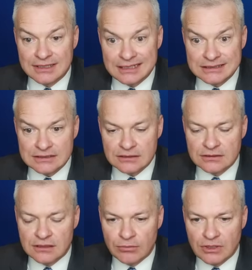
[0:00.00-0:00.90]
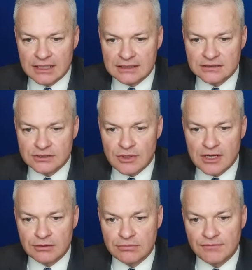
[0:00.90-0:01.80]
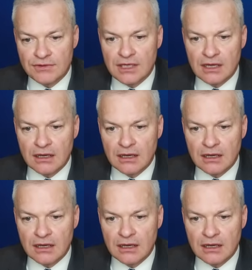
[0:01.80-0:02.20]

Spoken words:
this double letter square above the